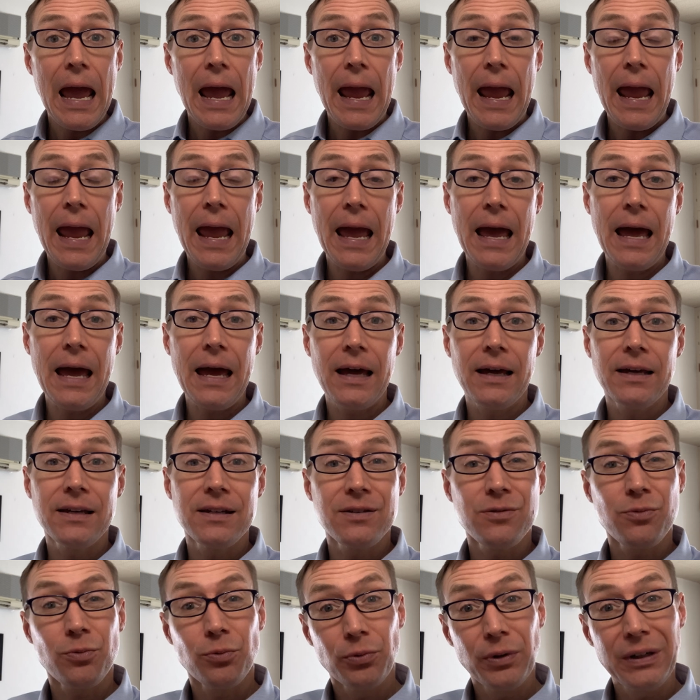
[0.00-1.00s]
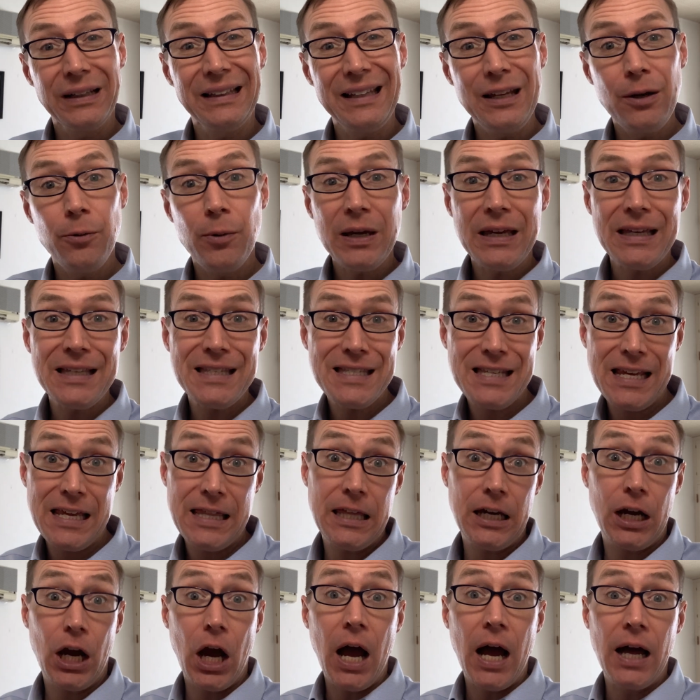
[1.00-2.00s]
And really, we can say
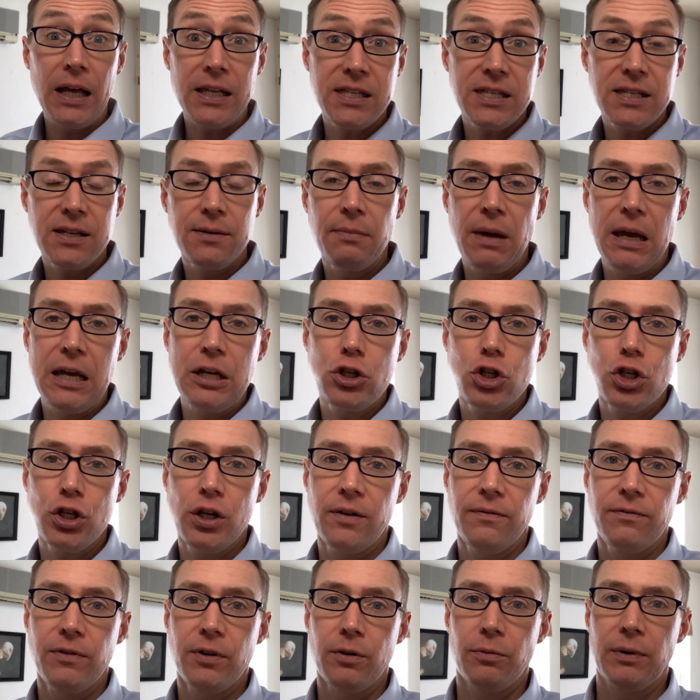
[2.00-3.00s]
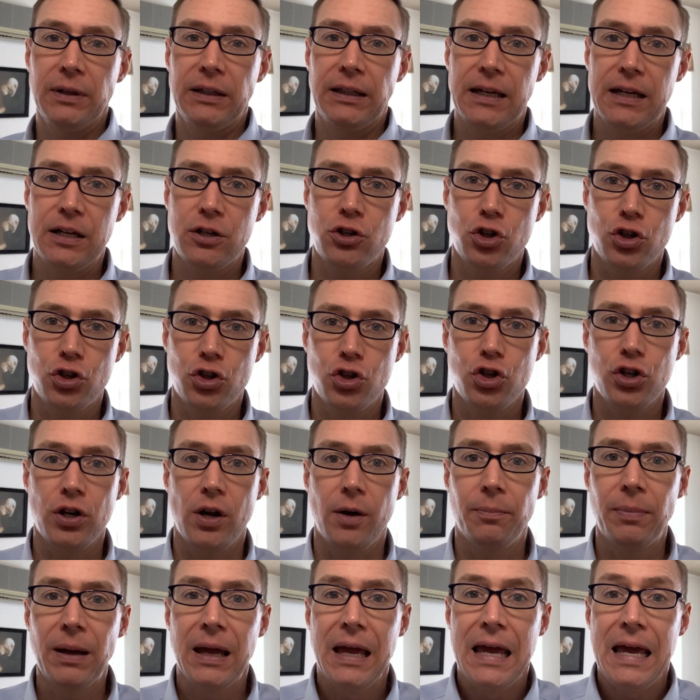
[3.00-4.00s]
the consummation of the
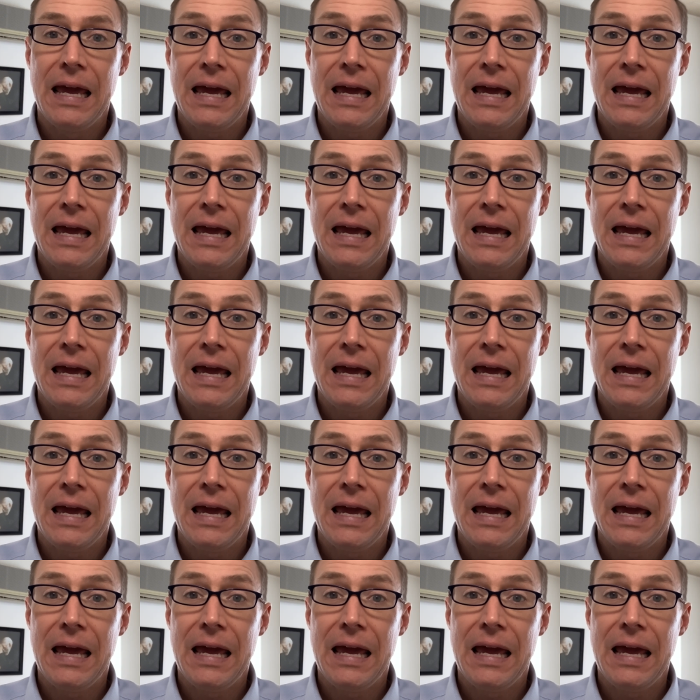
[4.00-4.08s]
relationship.